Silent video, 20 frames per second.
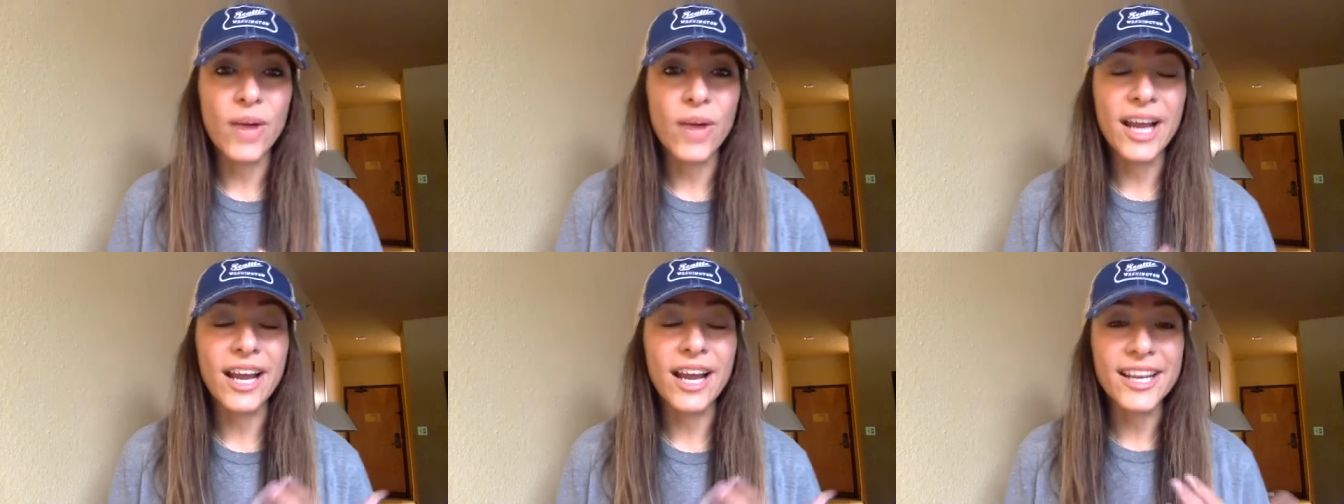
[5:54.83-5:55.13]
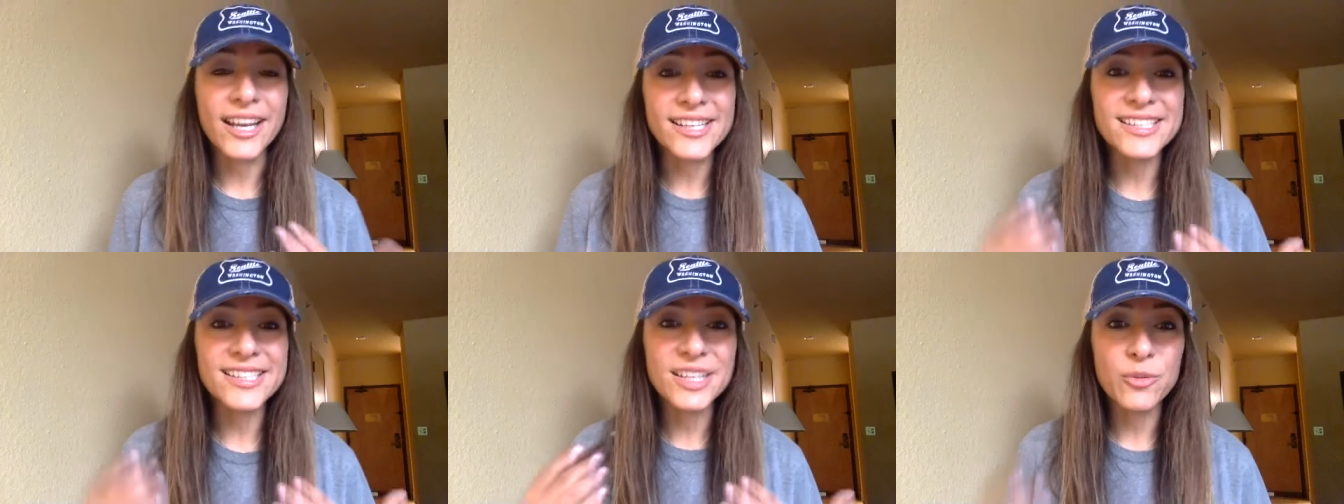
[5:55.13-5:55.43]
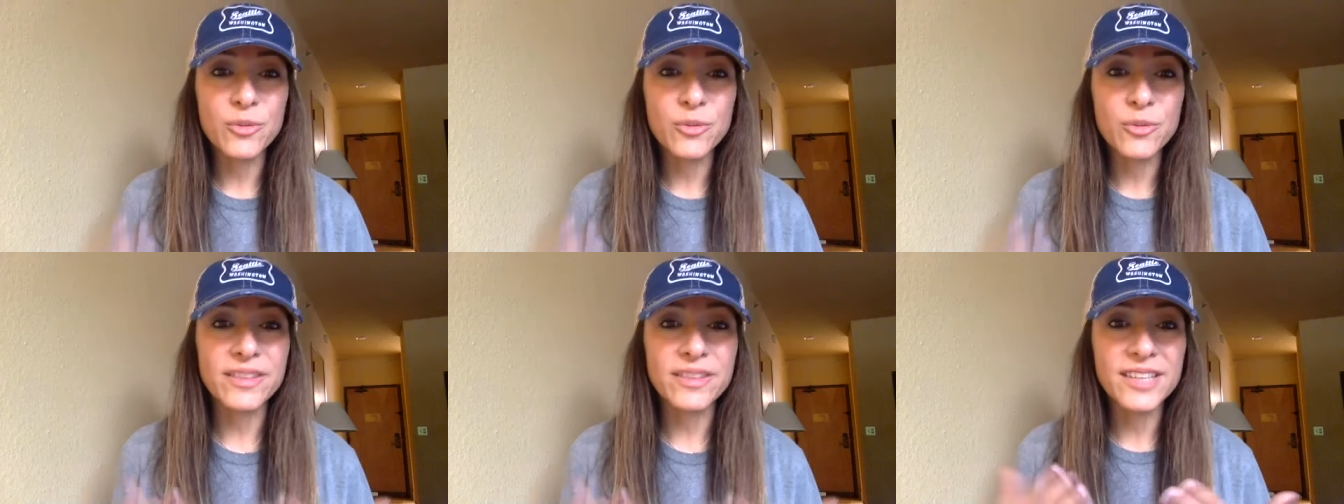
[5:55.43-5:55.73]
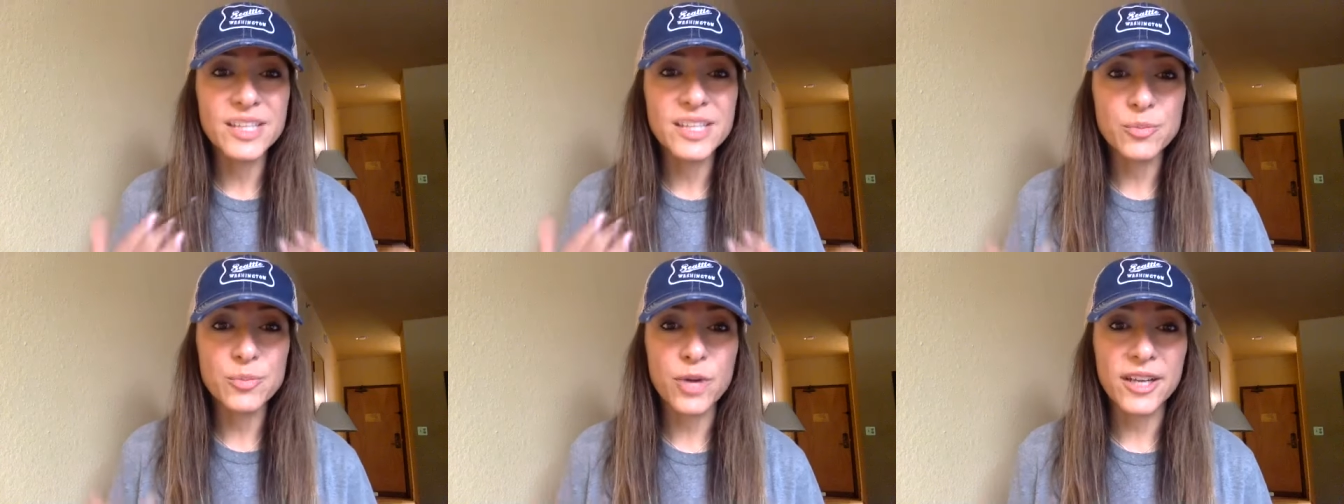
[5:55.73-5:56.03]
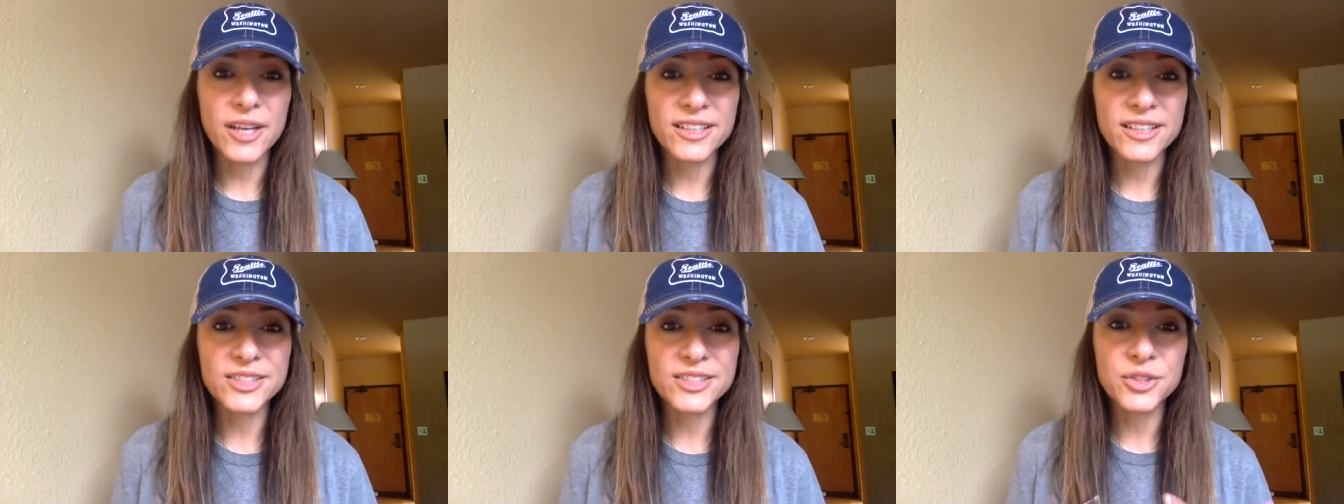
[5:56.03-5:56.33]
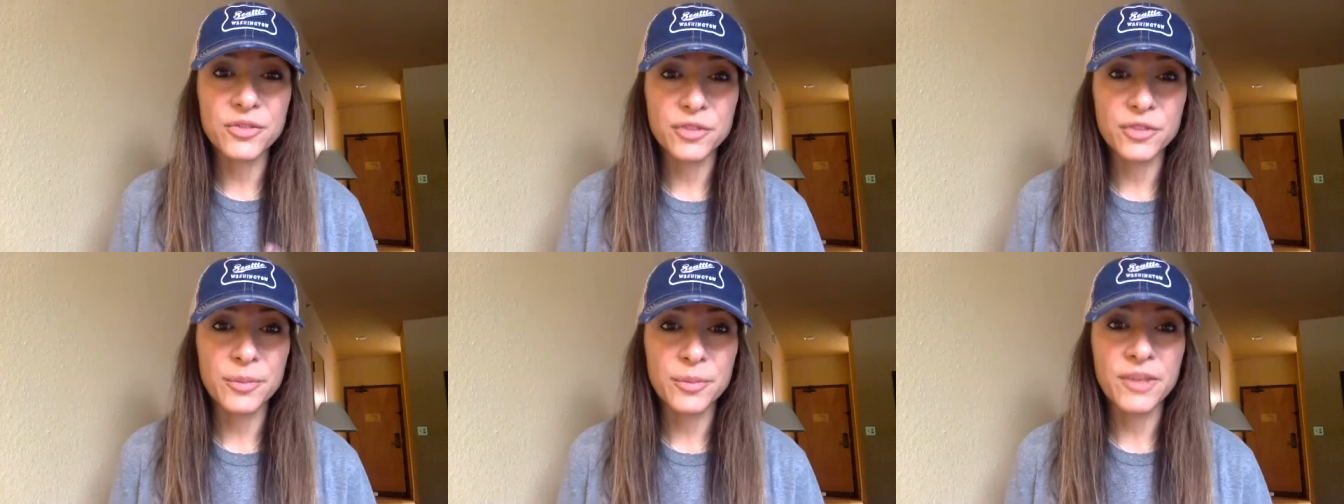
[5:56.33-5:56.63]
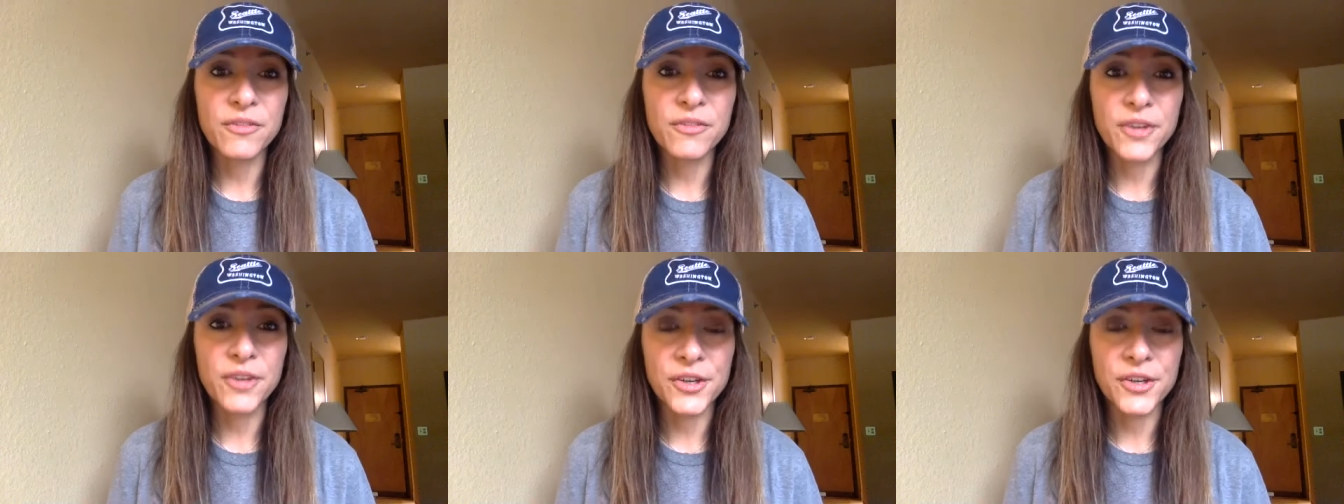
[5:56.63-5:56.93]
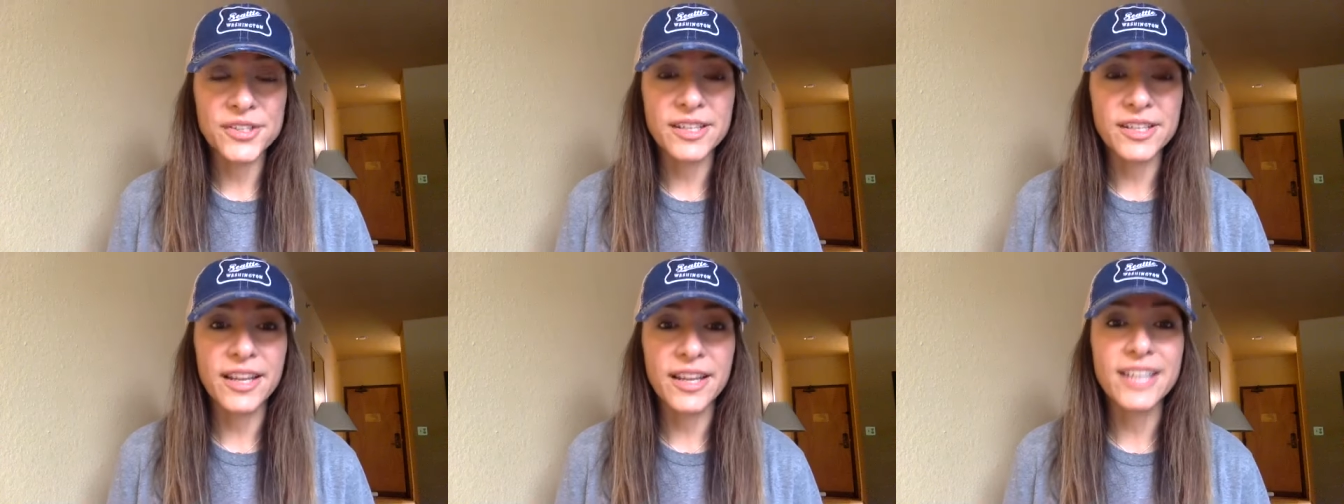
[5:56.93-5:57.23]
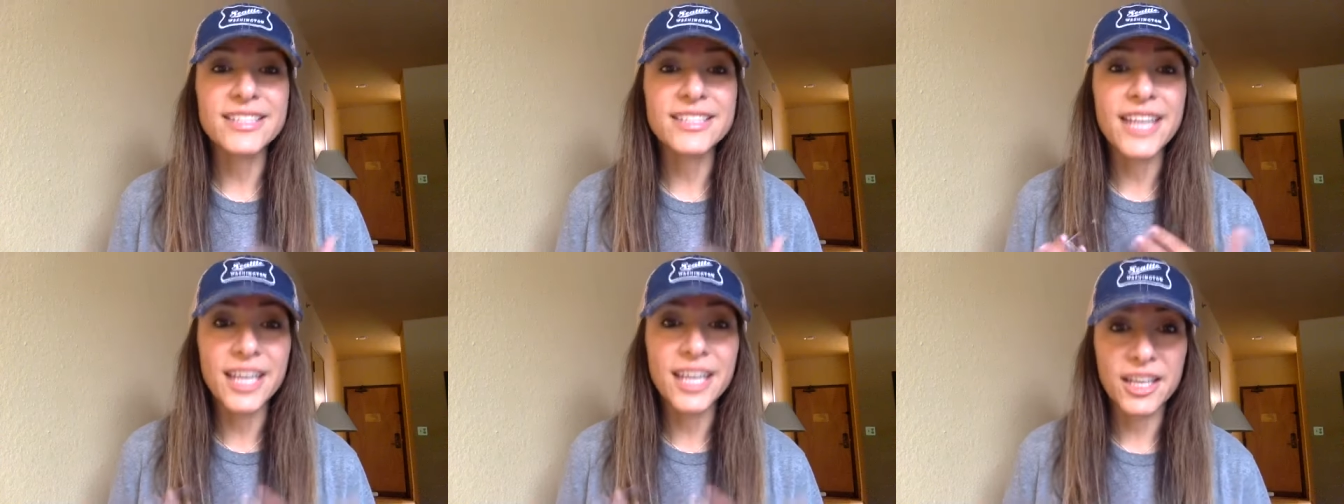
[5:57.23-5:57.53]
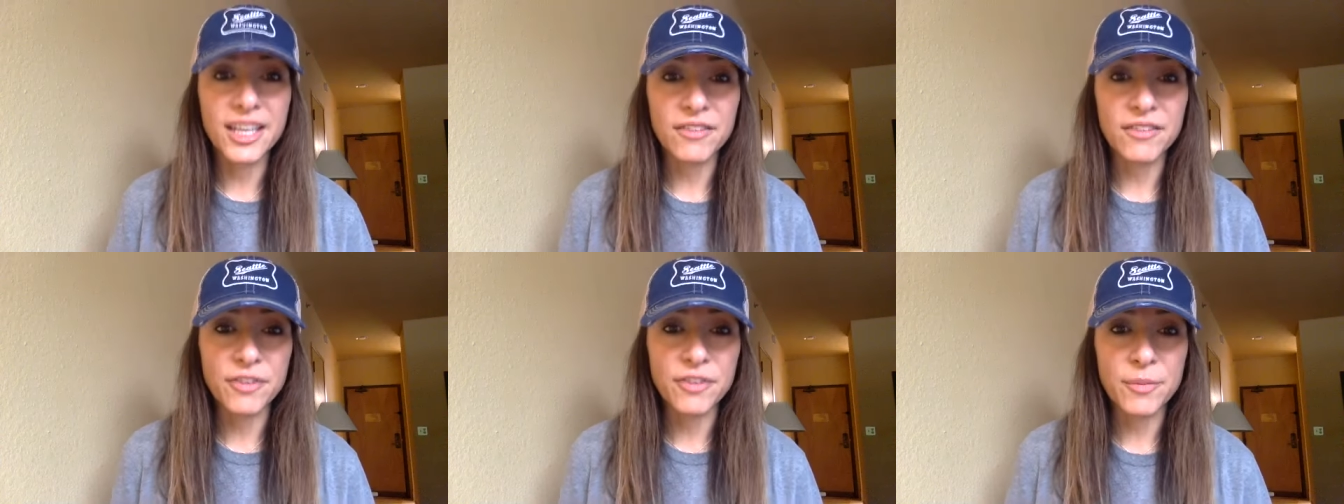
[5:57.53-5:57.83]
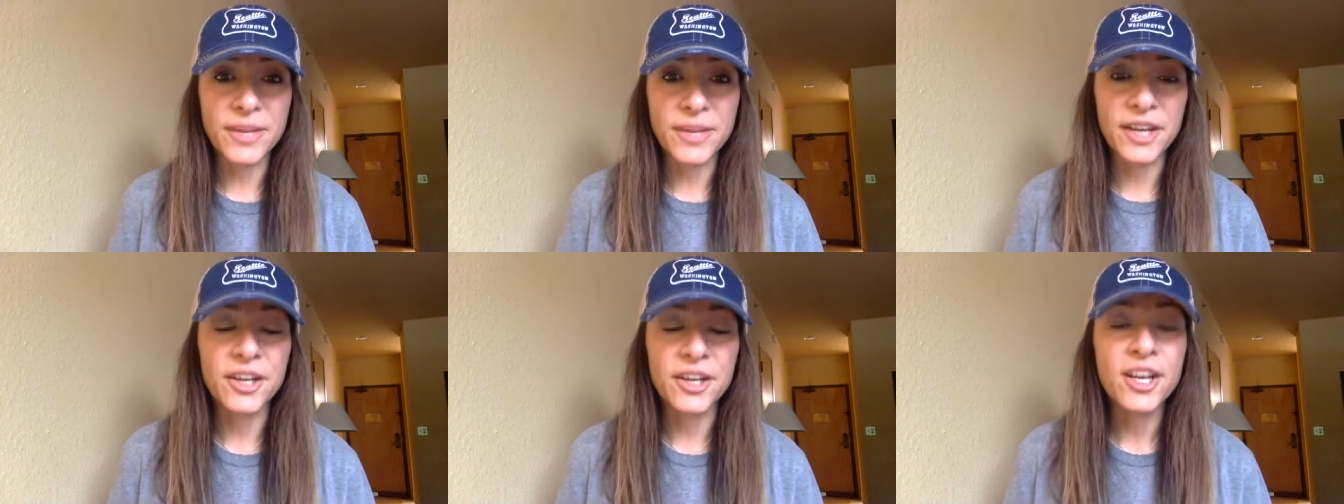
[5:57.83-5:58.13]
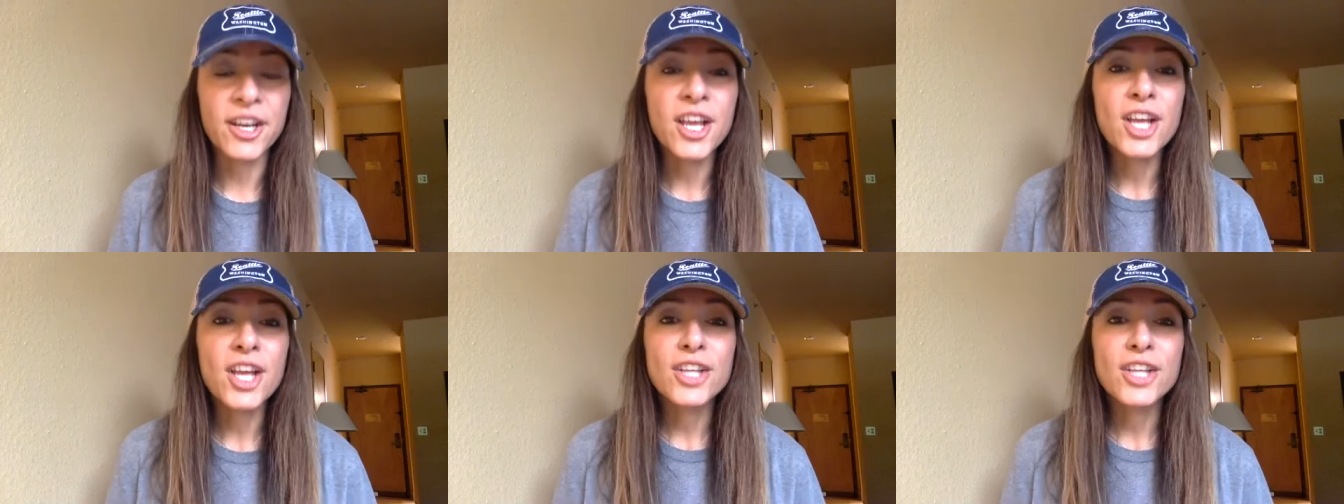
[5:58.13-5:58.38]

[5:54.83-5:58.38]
I gotta see what these products do for me first and then take it from there.